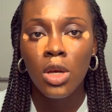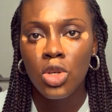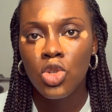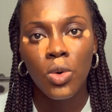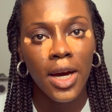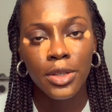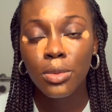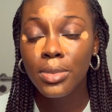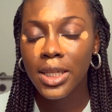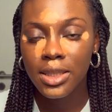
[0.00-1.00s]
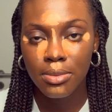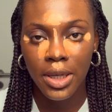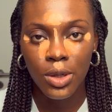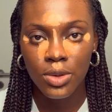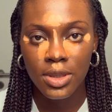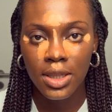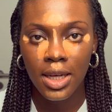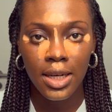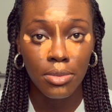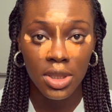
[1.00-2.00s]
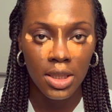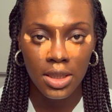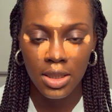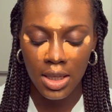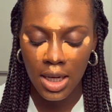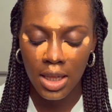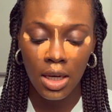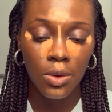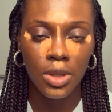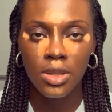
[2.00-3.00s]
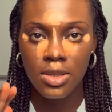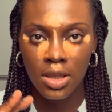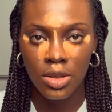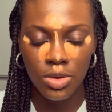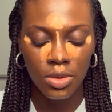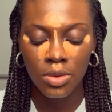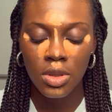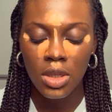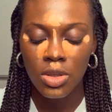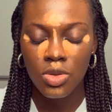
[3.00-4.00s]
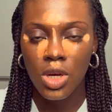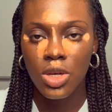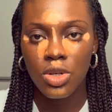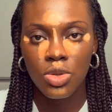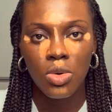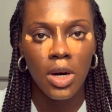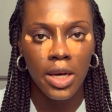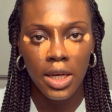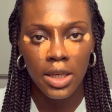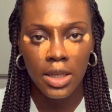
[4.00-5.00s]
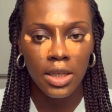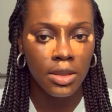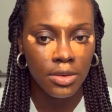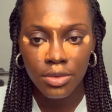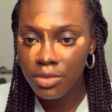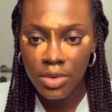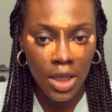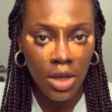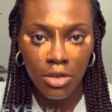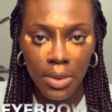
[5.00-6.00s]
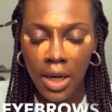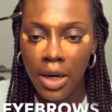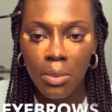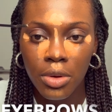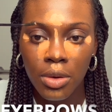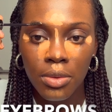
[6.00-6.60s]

So I don't blend in my concealer immediately. I allow it to settle. So I just go ahead and take care of my eyebrow.